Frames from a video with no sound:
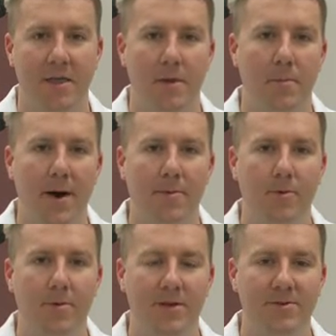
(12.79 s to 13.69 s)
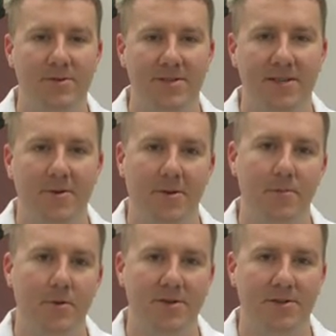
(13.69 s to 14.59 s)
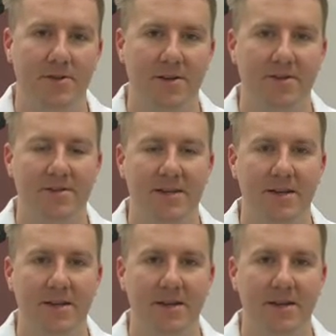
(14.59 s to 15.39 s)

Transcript: The bubble that you see or the blister that you see